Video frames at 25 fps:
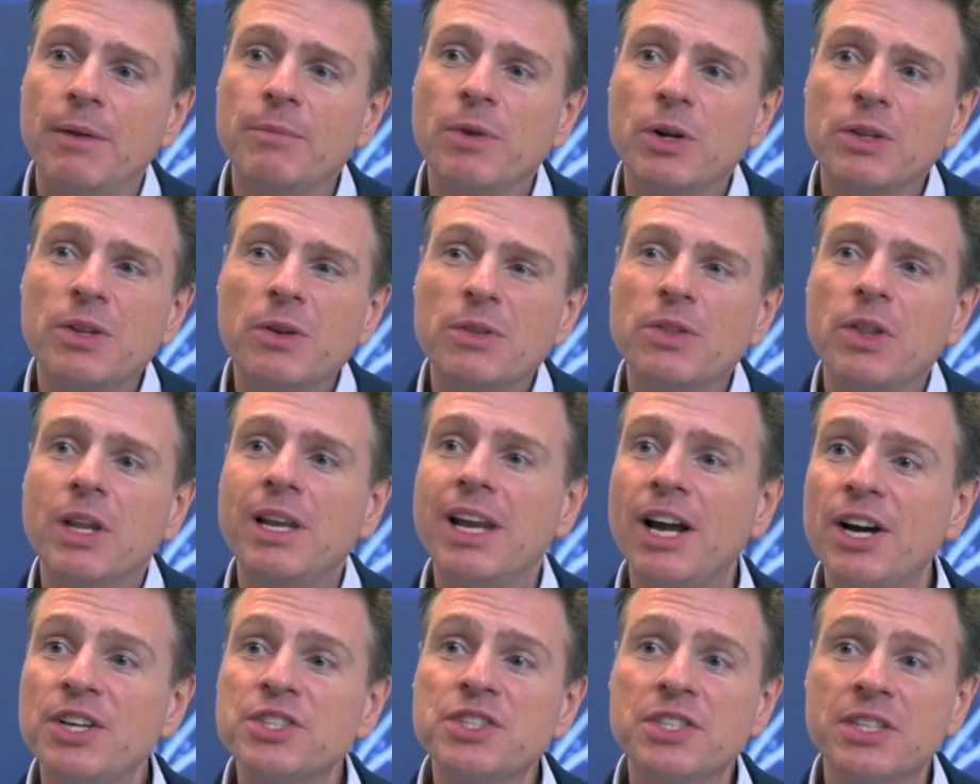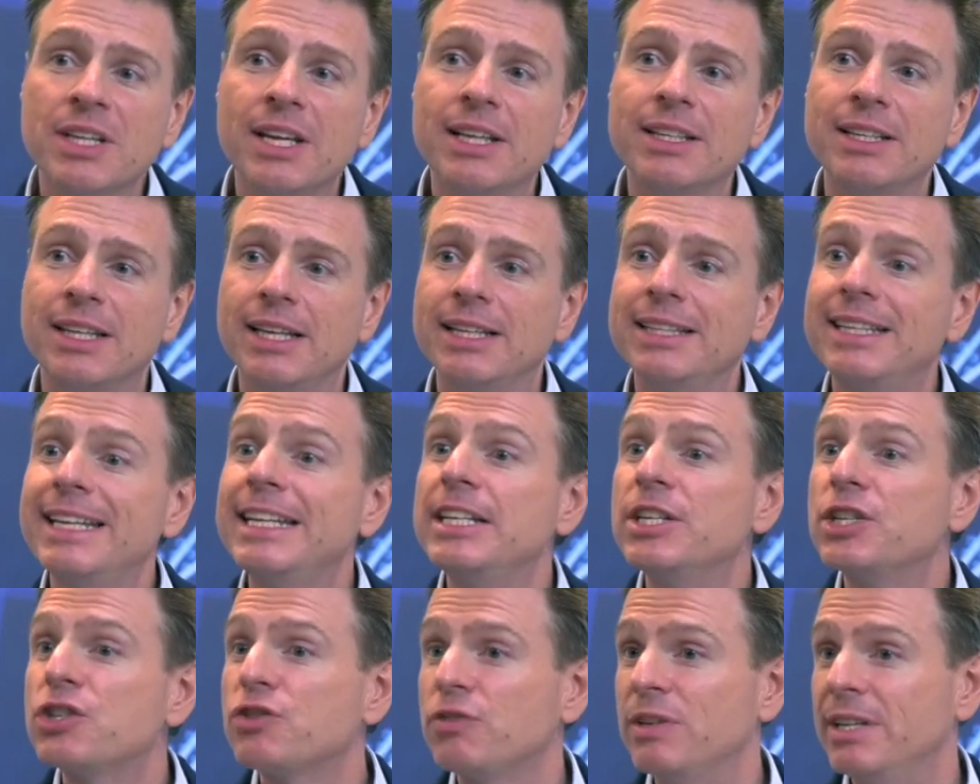And the last thing the
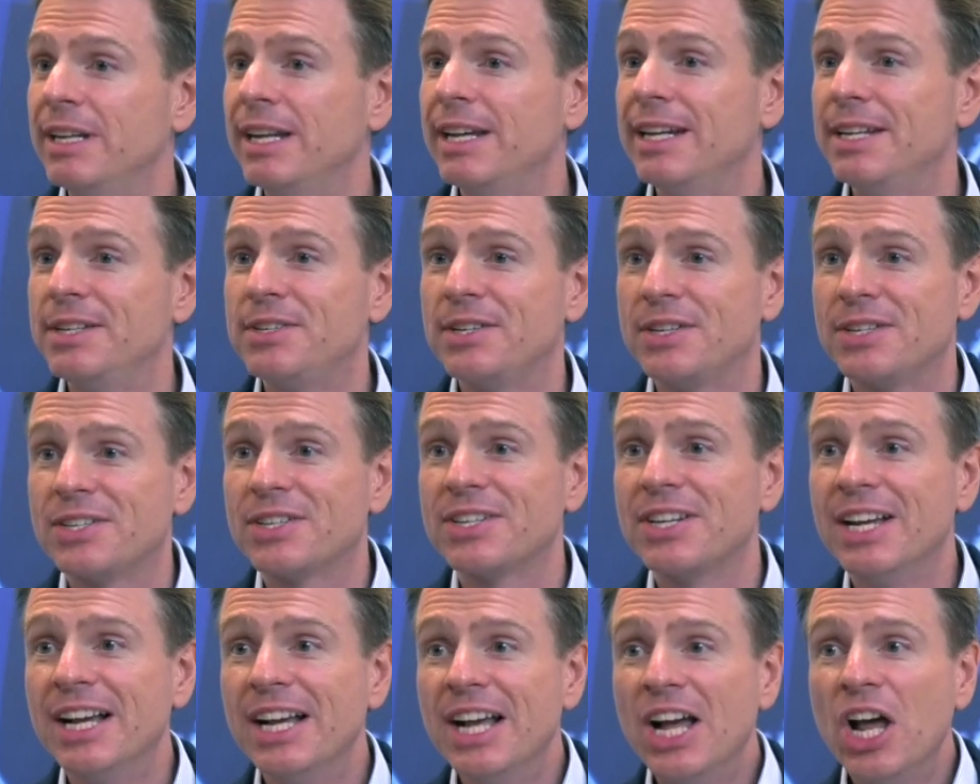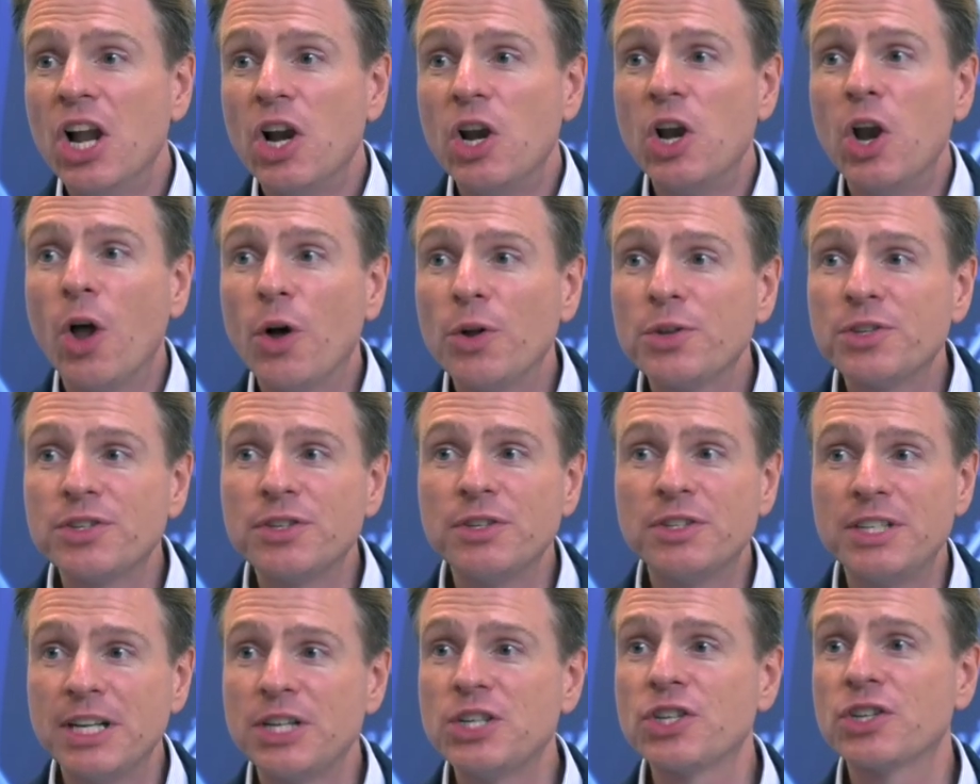industry needs is
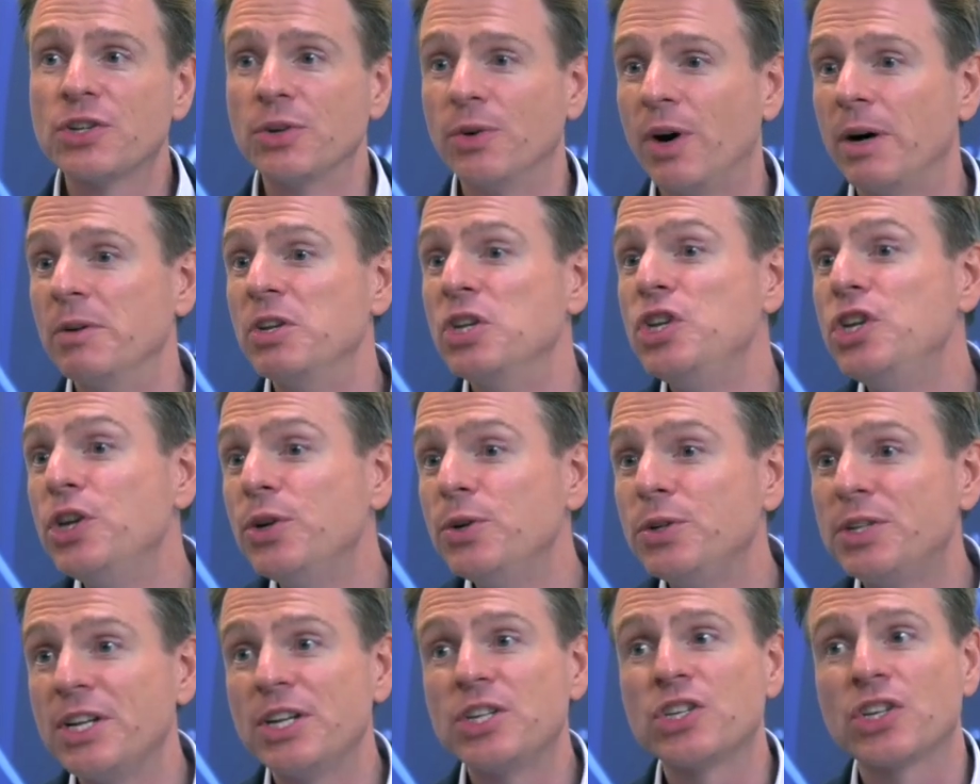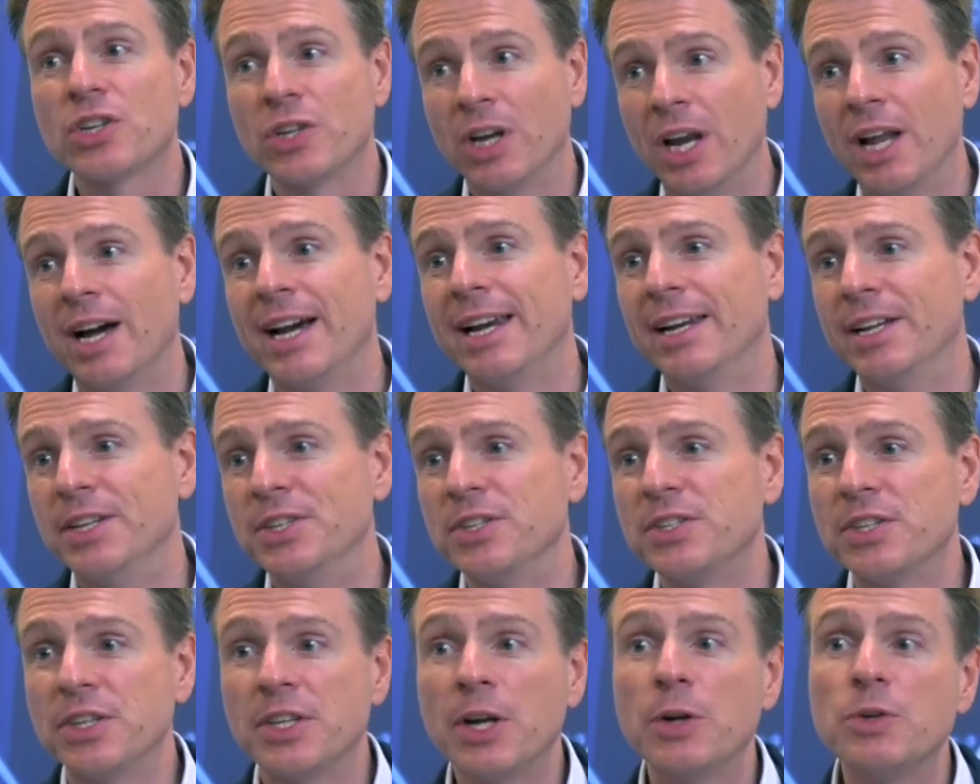lots of digital, or new digital
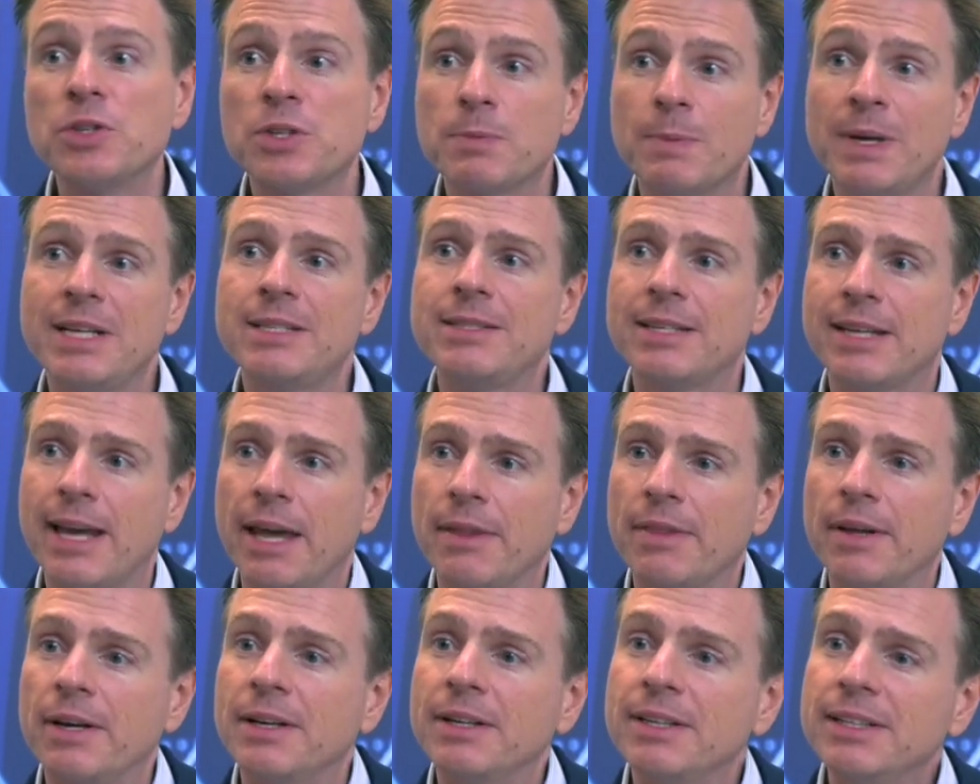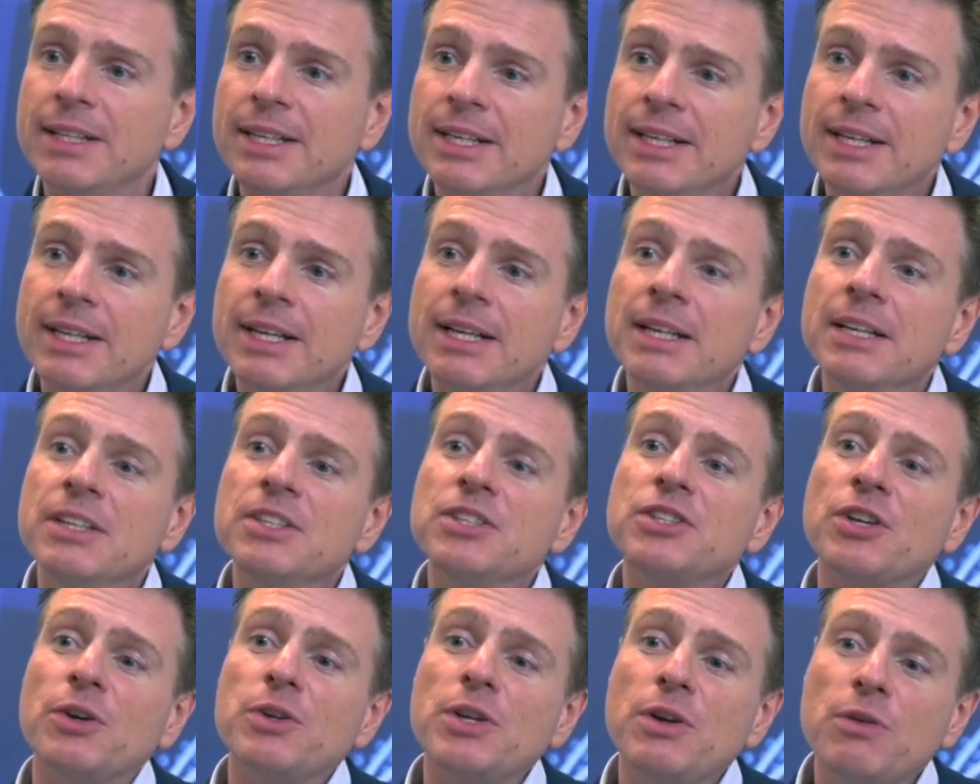islands that don't speak together.
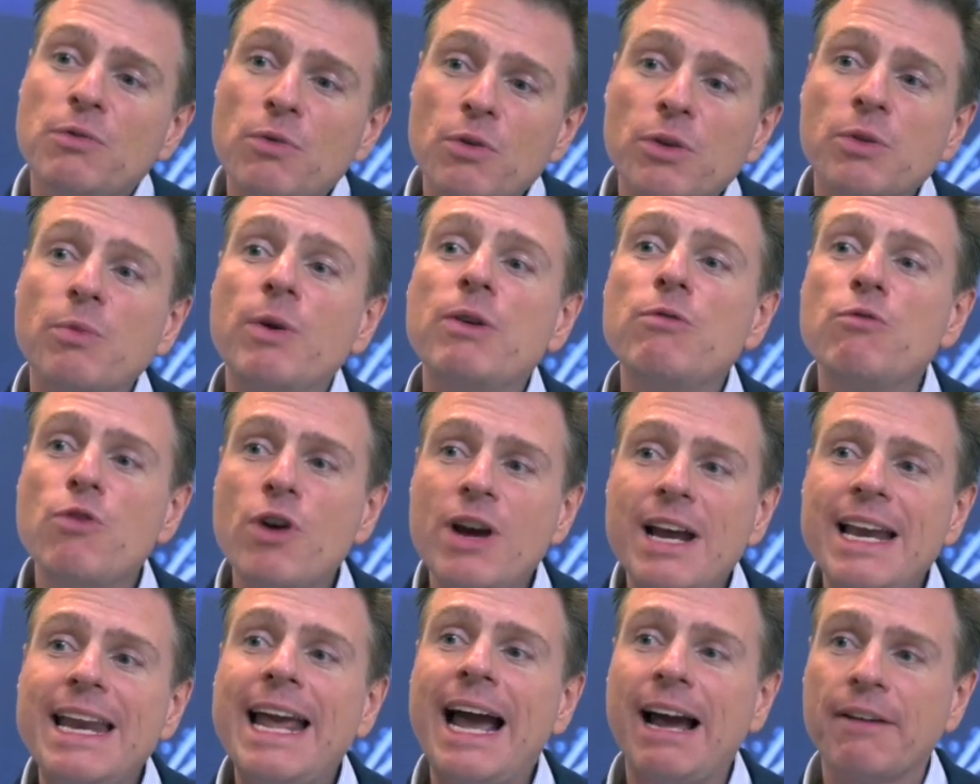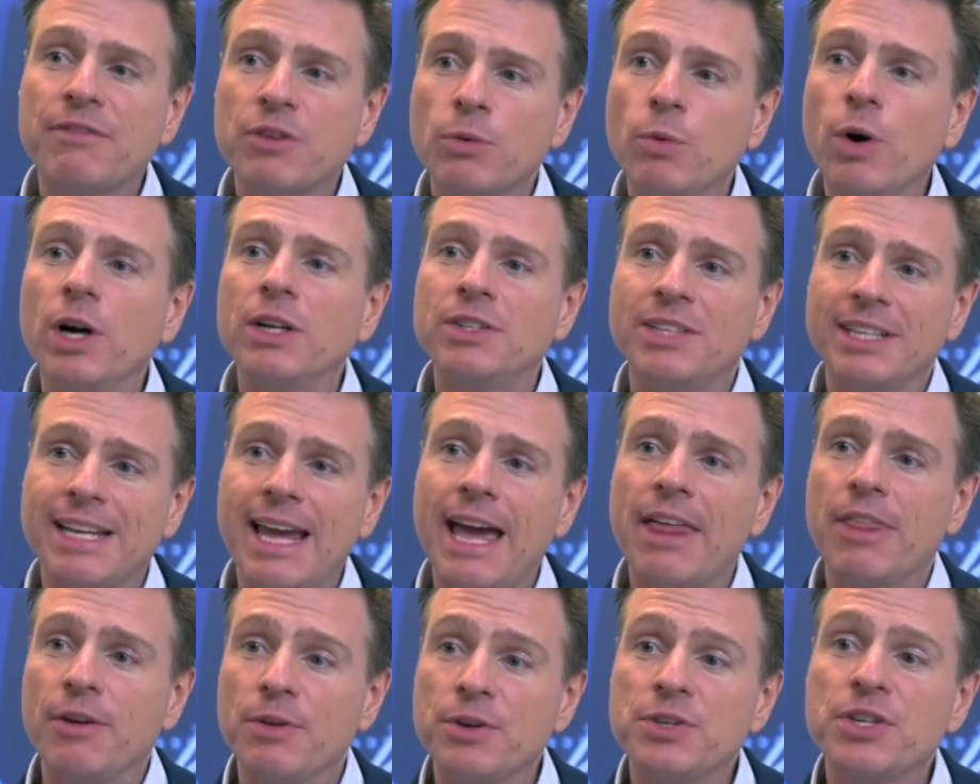So we really have to work
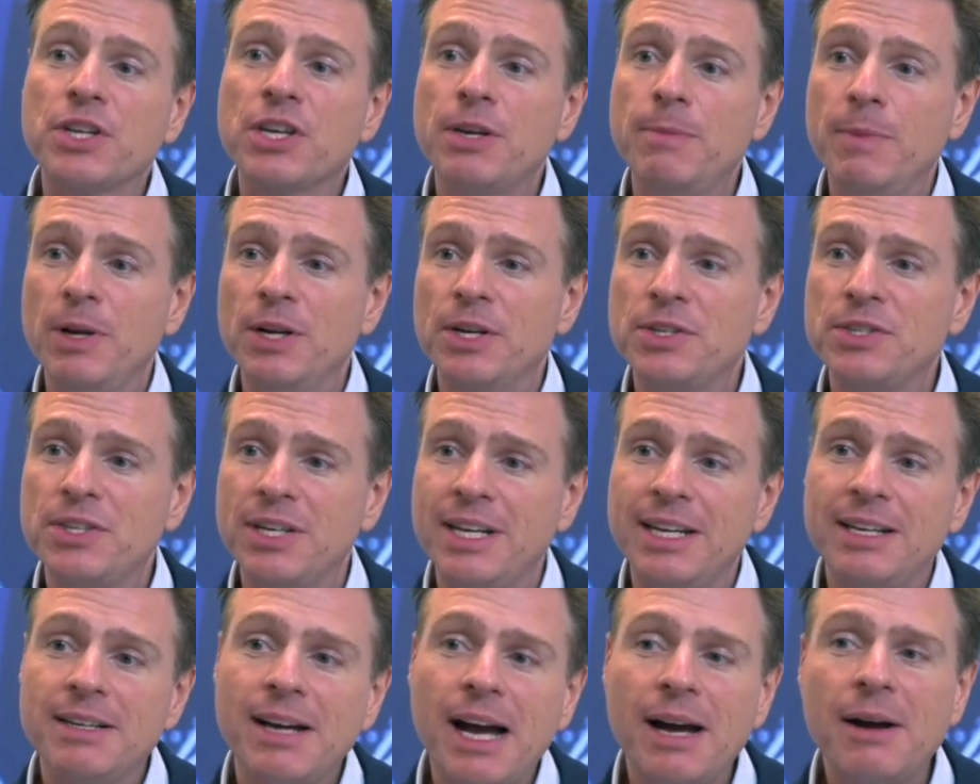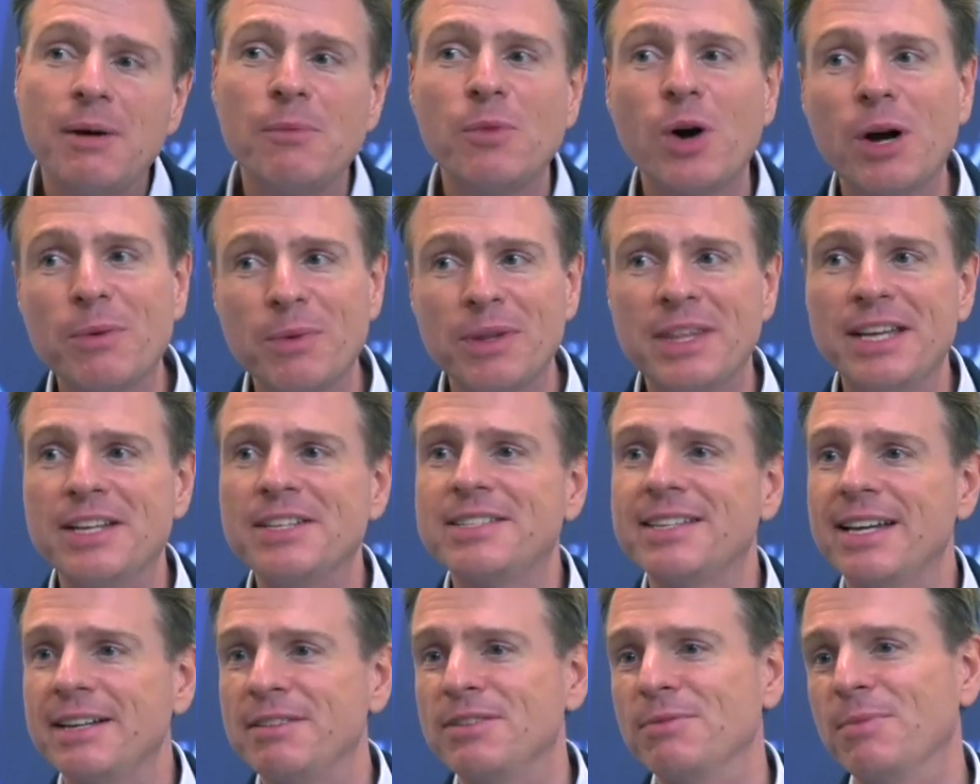together as a community and work with the
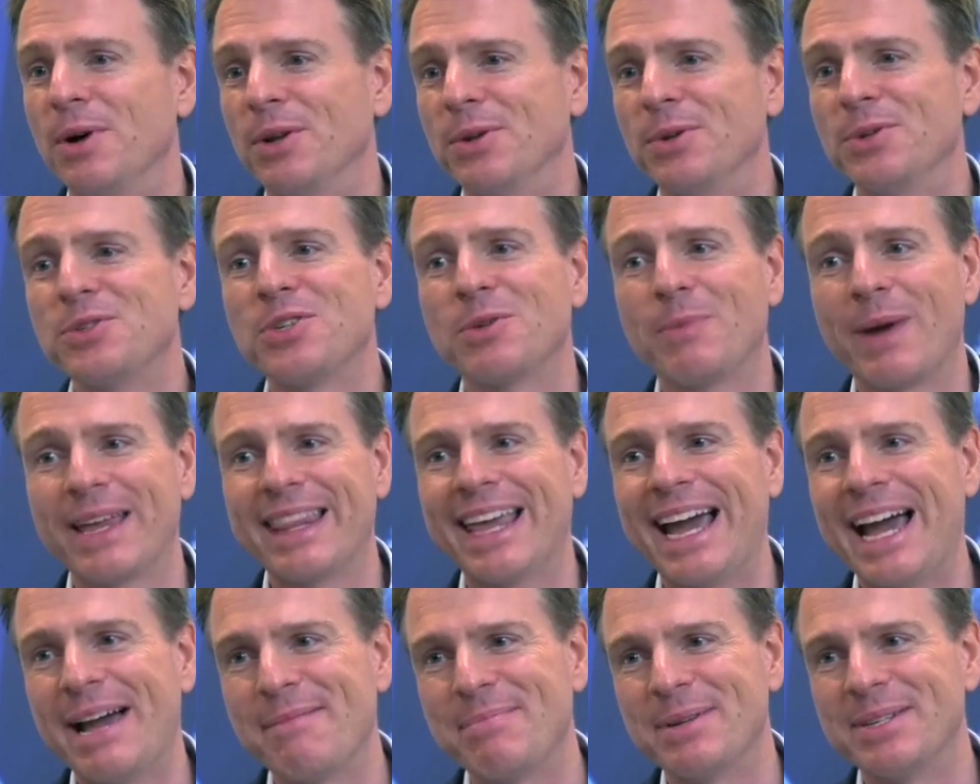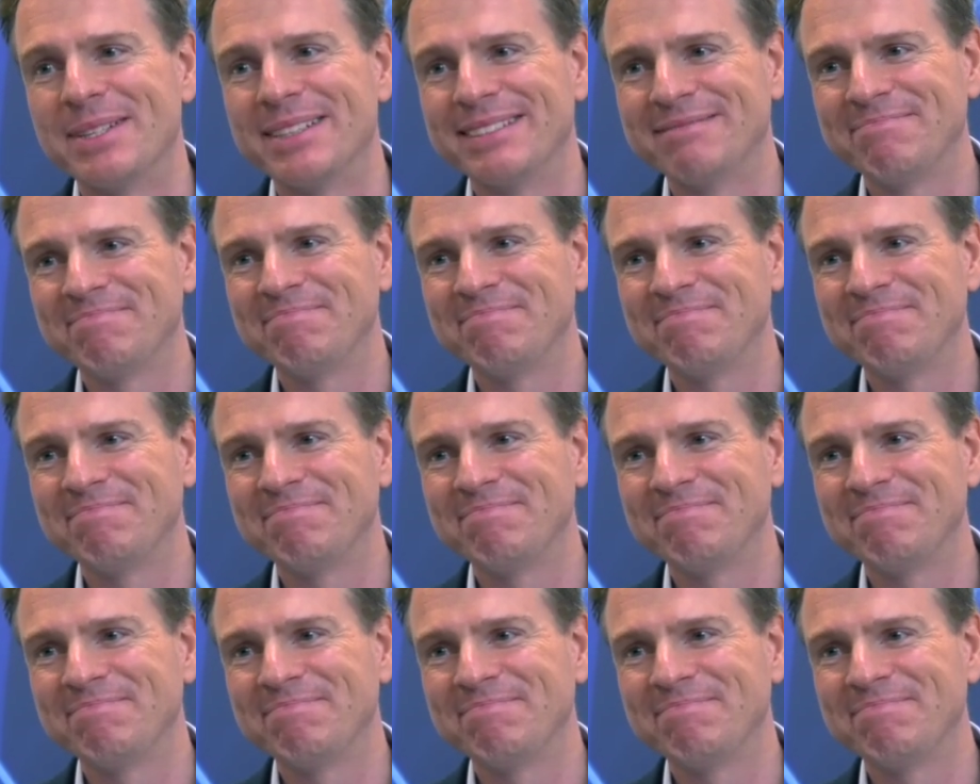incentive models to make that happen.